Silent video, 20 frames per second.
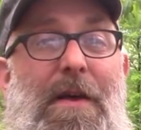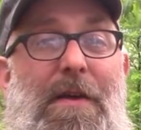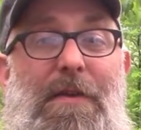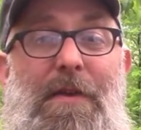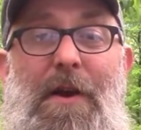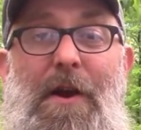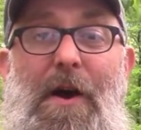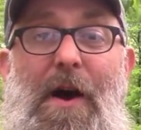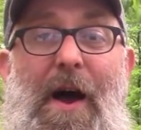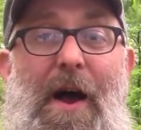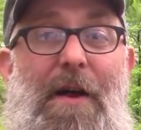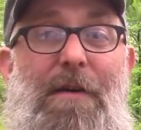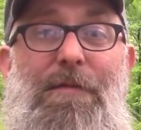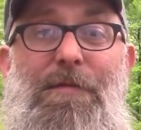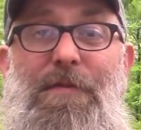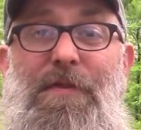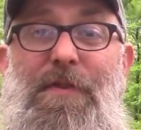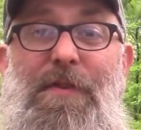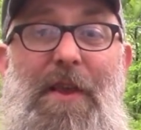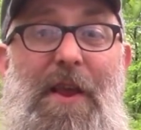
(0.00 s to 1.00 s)
You know,
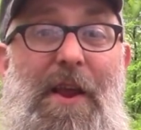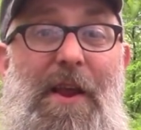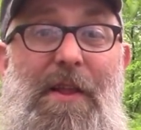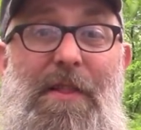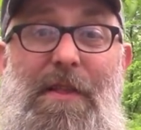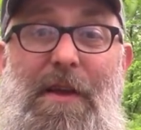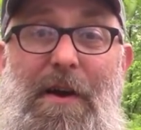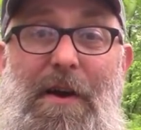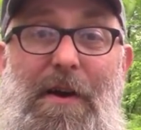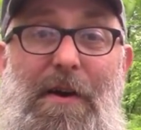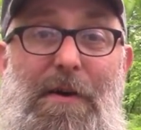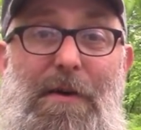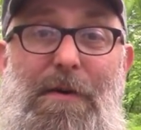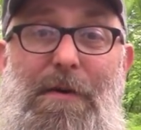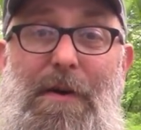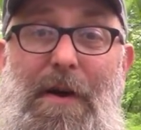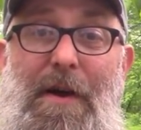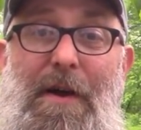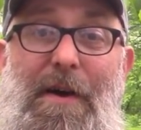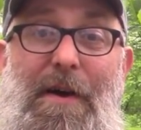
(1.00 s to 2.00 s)
I've seen
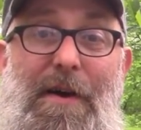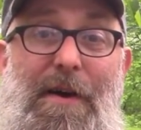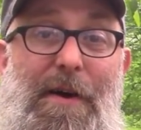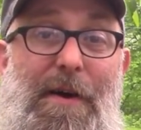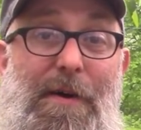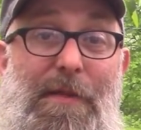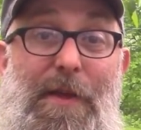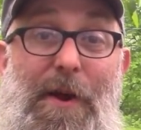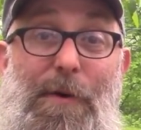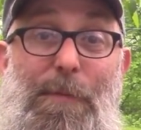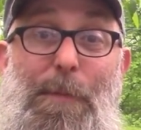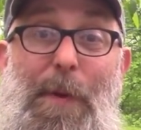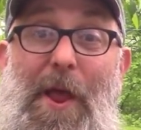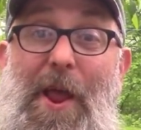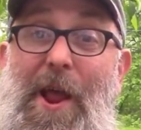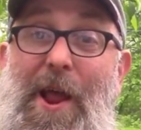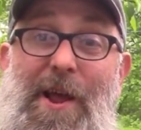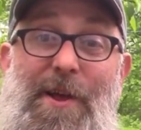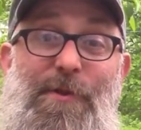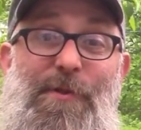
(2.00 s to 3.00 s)
their uh, their
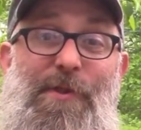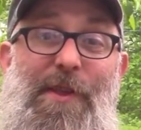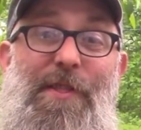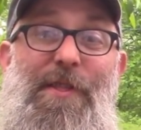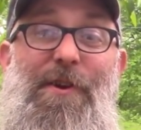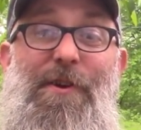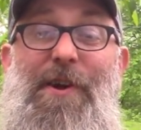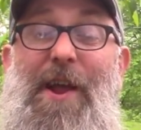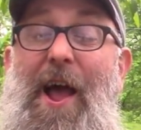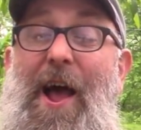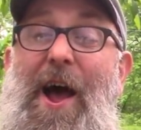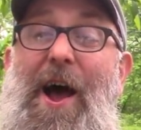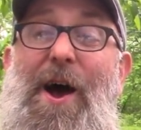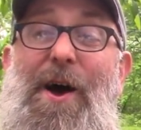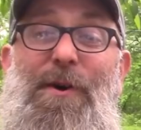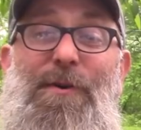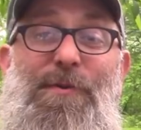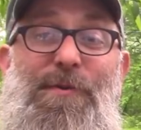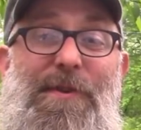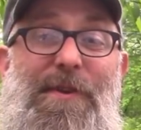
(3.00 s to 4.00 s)
pigs and their
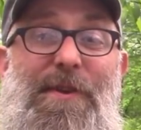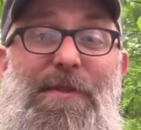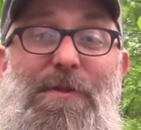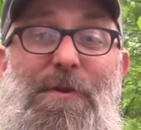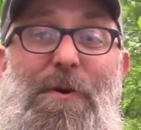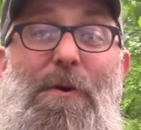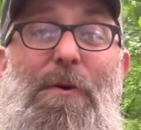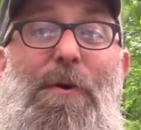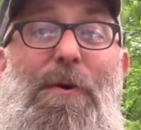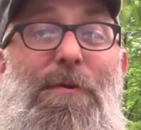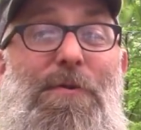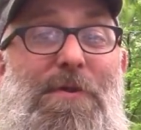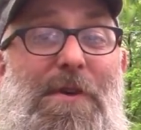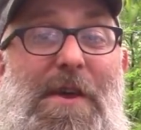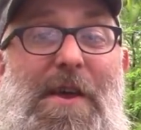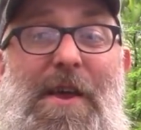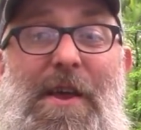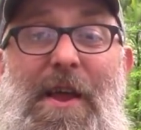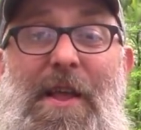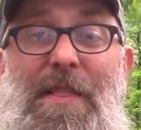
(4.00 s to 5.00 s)
cows and the whole thing.